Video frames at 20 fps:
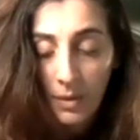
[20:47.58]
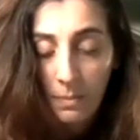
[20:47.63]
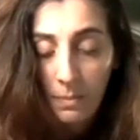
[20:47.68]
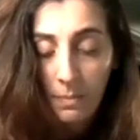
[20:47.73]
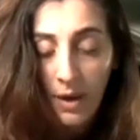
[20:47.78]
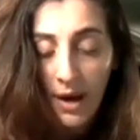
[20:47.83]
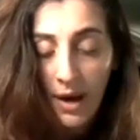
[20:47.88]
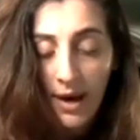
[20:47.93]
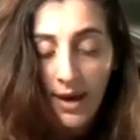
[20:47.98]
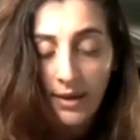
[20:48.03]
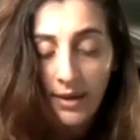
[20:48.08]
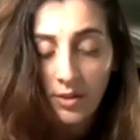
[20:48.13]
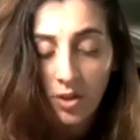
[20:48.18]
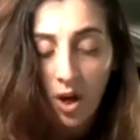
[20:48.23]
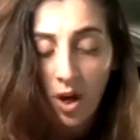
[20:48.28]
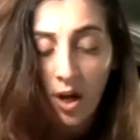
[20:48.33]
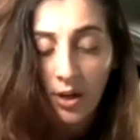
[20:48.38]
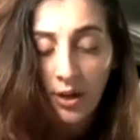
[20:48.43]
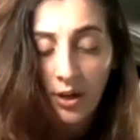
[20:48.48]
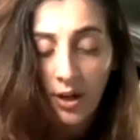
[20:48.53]
My
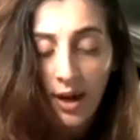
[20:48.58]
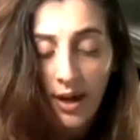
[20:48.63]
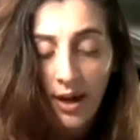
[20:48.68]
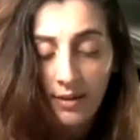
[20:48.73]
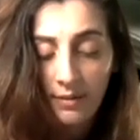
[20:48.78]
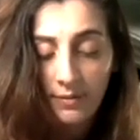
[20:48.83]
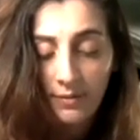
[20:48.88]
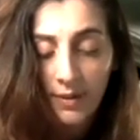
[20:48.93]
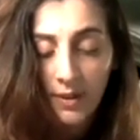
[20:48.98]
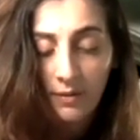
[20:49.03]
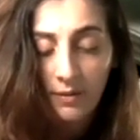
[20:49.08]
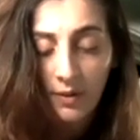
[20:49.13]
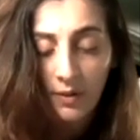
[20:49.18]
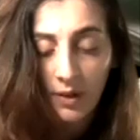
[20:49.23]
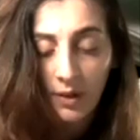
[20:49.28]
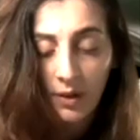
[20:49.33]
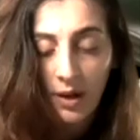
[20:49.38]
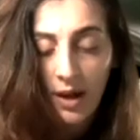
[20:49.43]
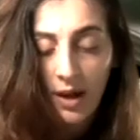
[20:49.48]
daughter had a fever,